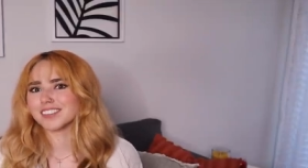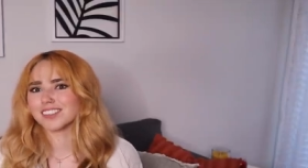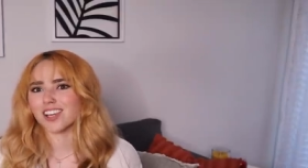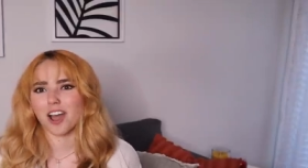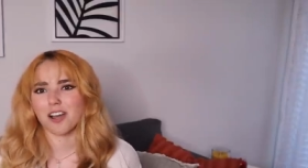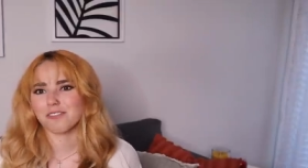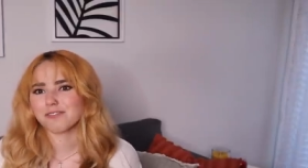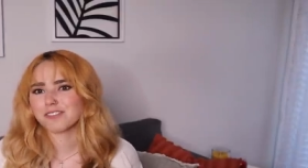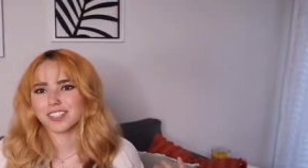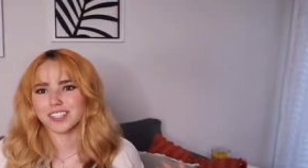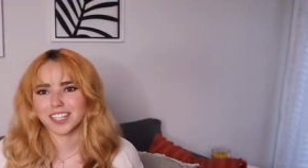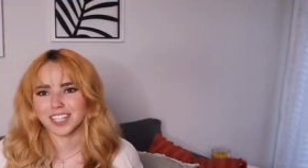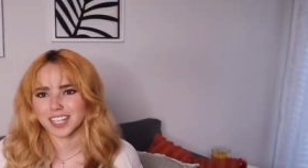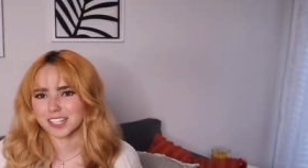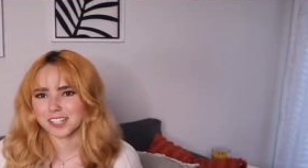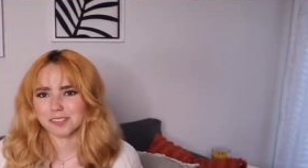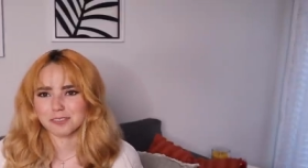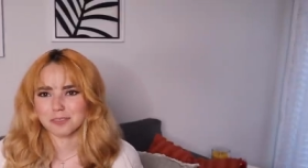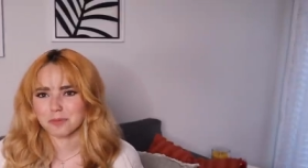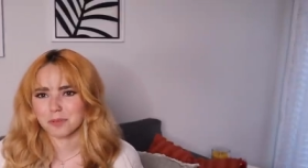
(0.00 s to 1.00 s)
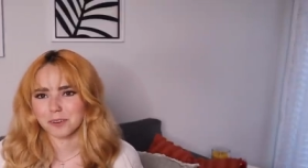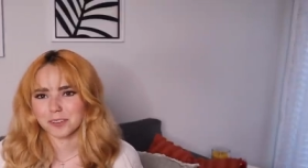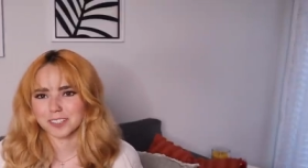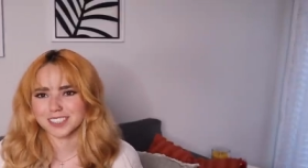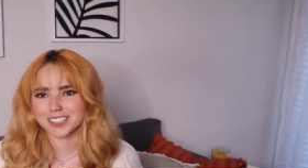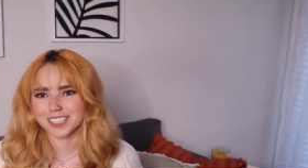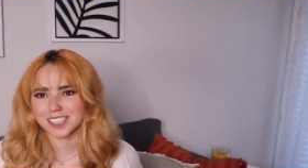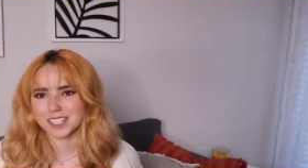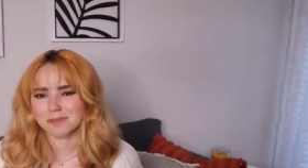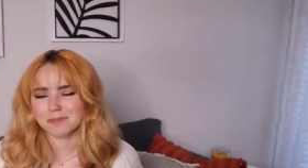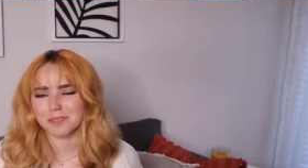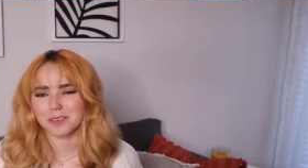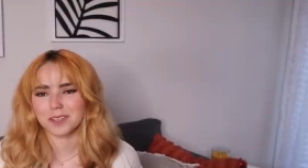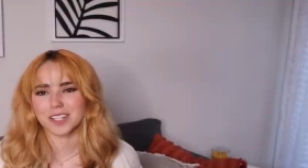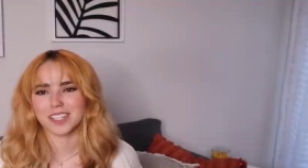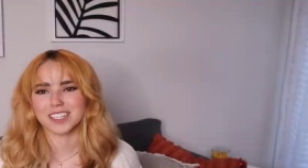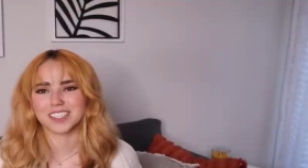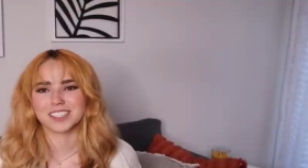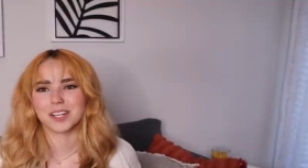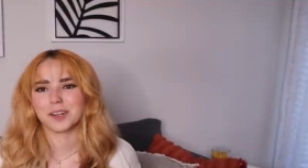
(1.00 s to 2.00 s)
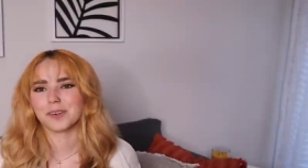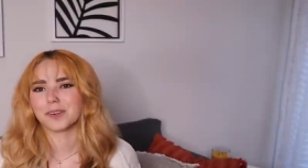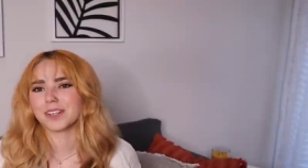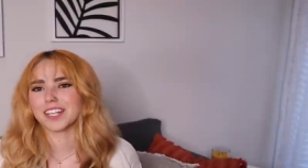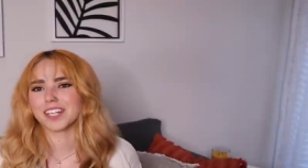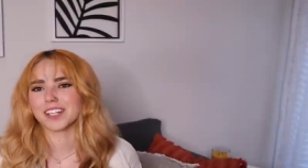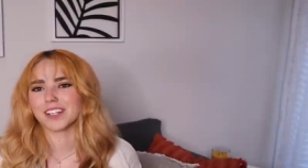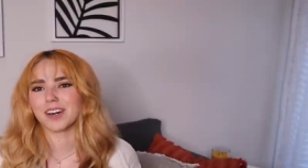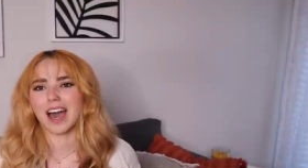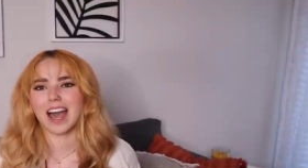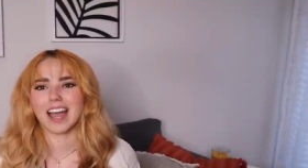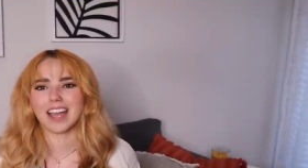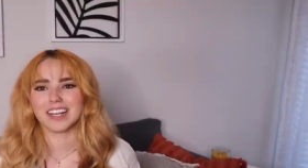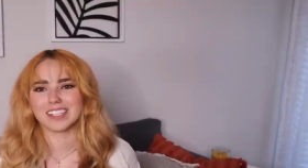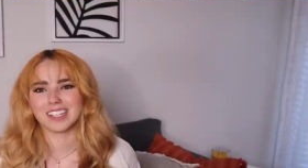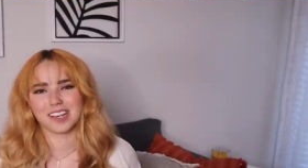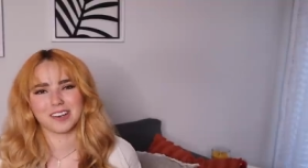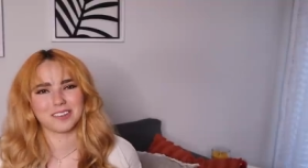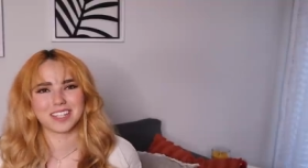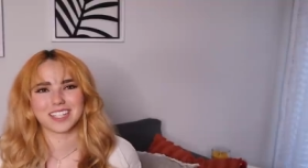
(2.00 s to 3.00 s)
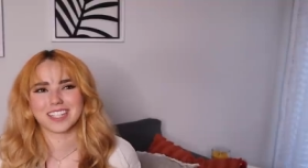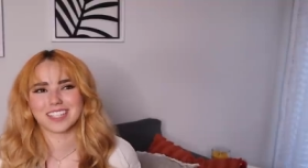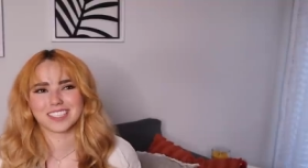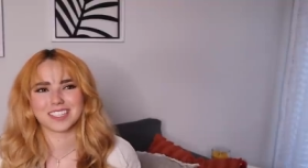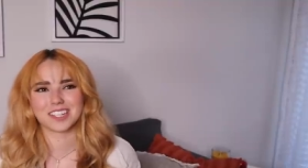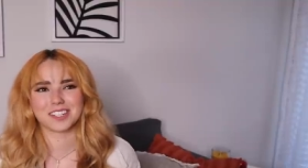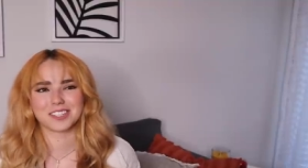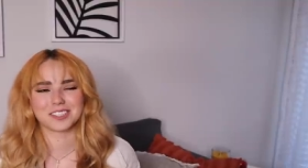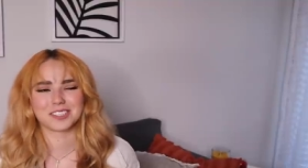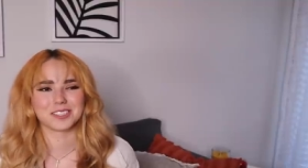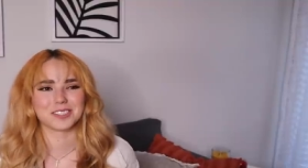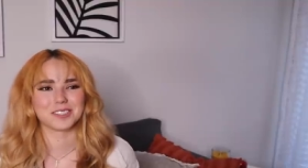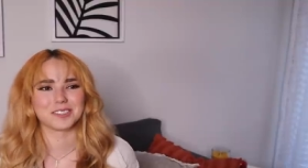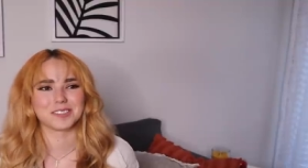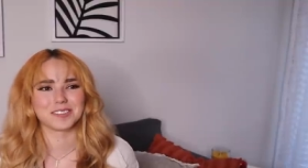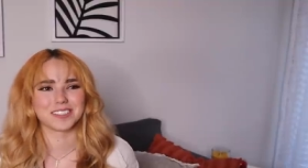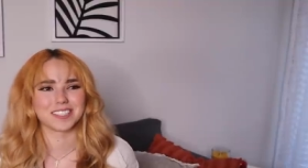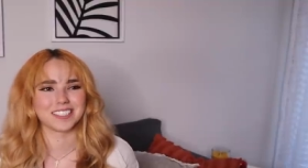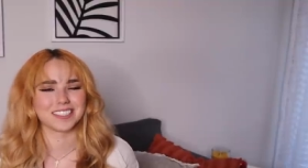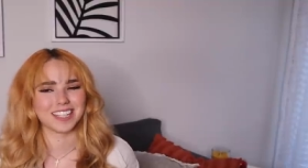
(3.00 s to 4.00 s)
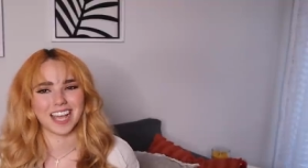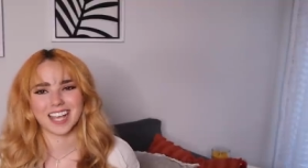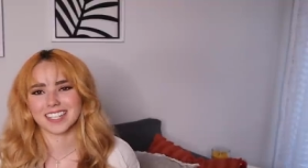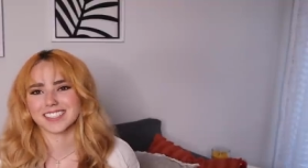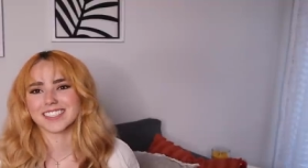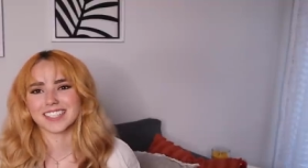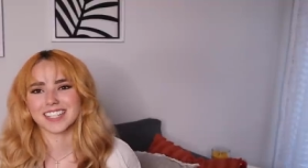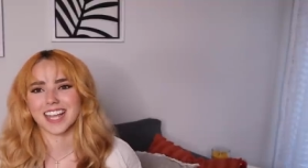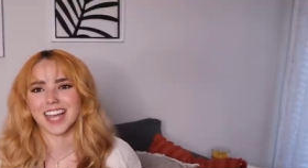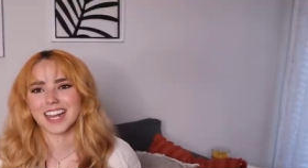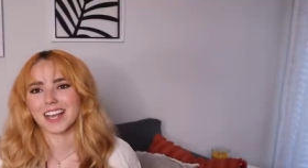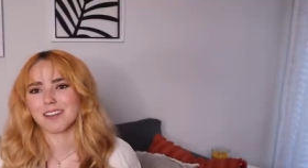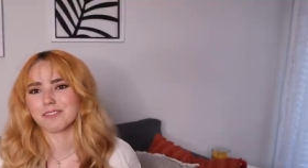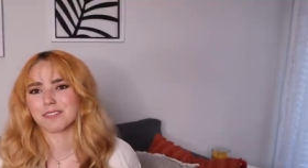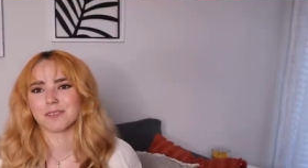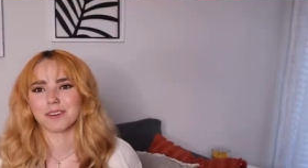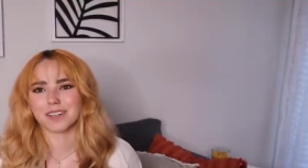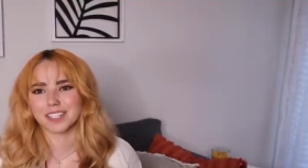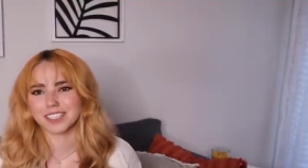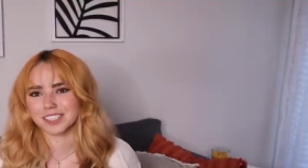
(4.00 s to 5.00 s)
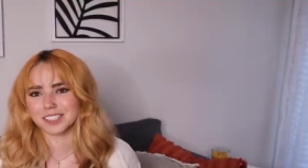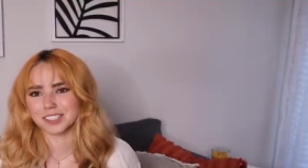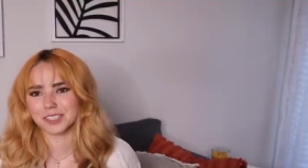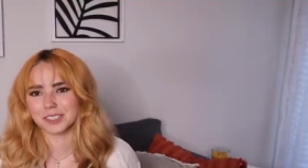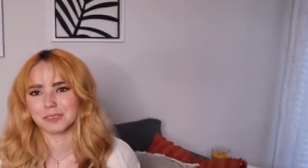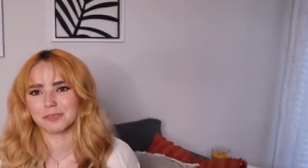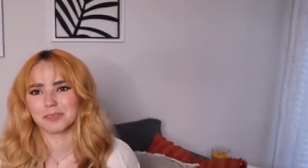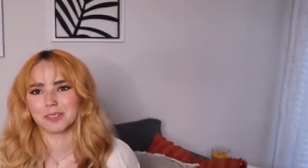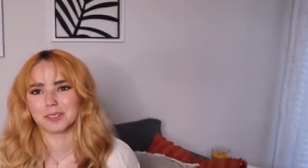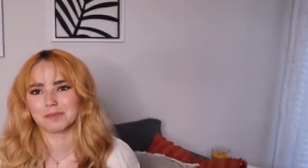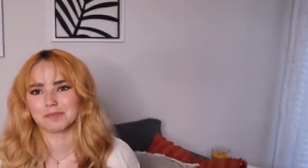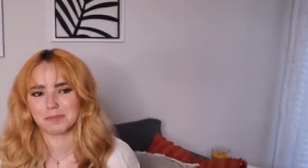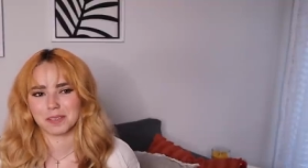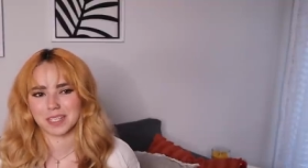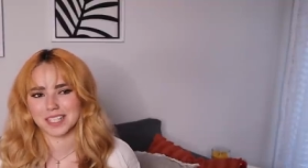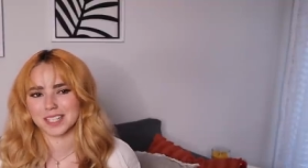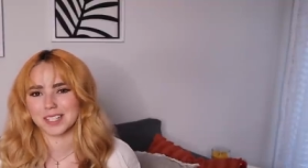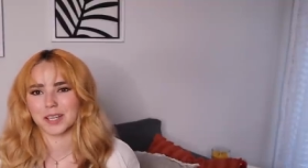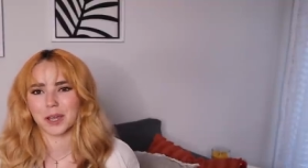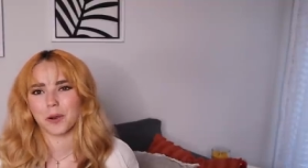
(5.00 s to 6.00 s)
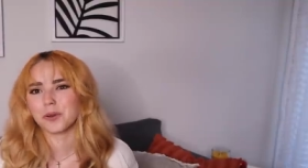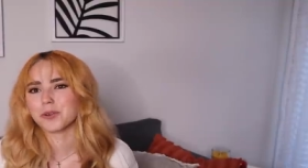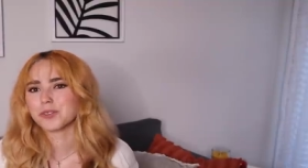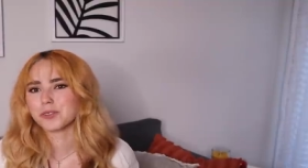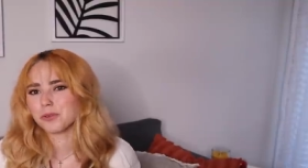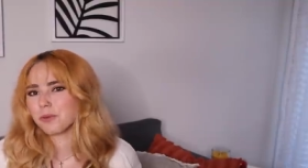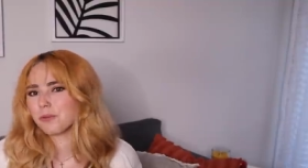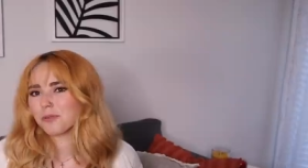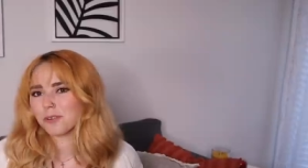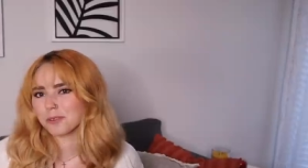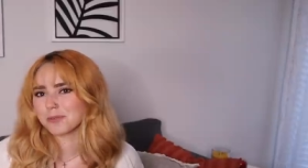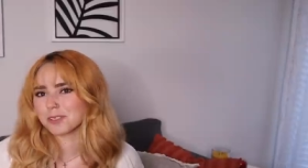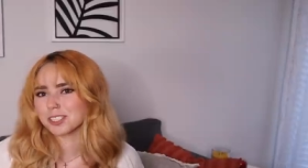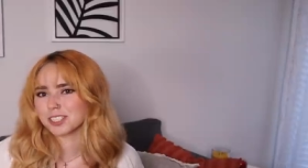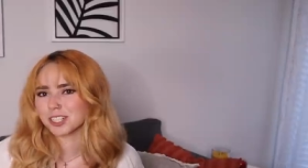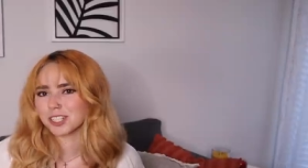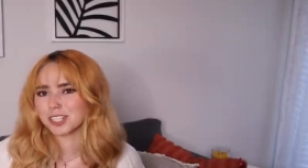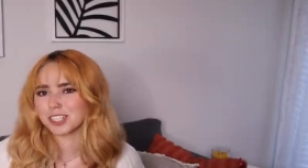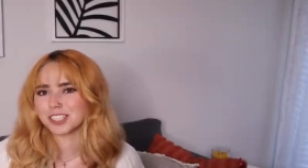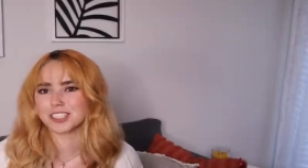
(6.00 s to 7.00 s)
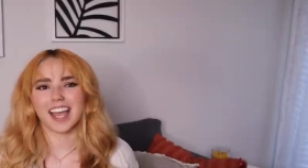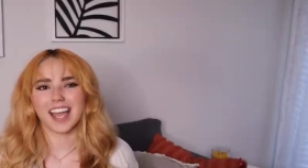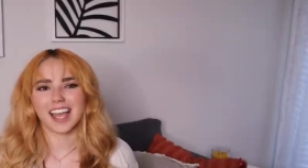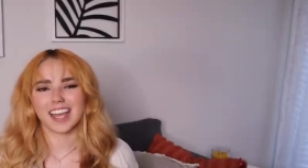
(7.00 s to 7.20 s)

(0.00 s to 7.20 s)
not feeling any remorse anymore, no guilt, I know that it's not true. The last thing I ever want to do would be go to a Mormon church.